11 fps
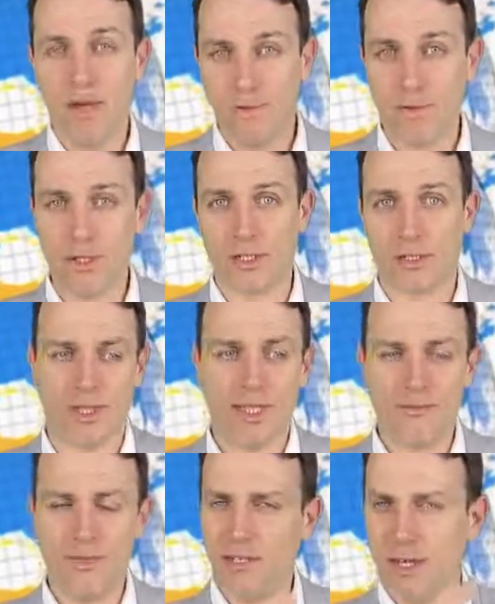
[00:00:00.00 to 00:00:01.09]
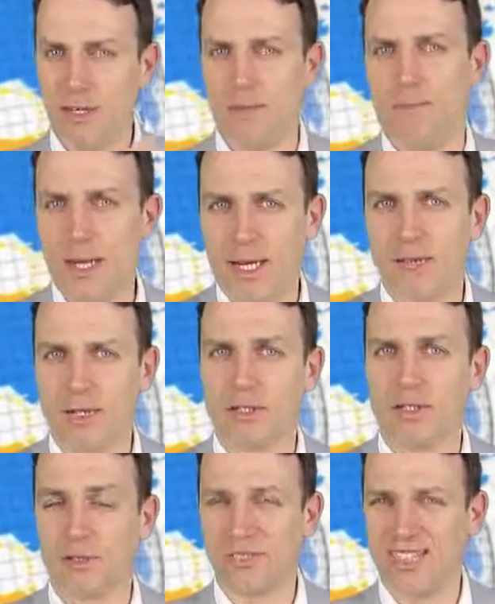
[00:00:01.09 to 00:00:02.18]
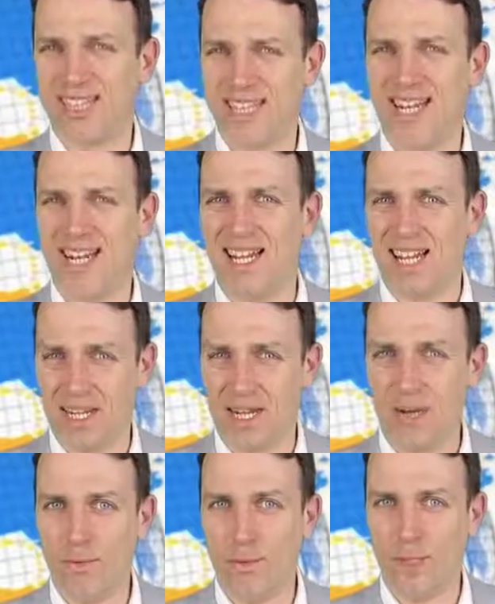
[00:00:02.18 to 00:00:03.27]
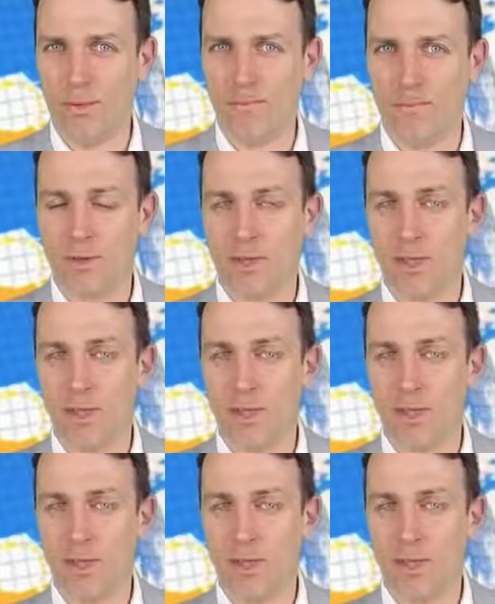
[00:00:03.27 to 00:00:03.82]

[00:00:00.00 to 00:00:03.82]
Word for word: Further, if there are barriers on steel and aluminum,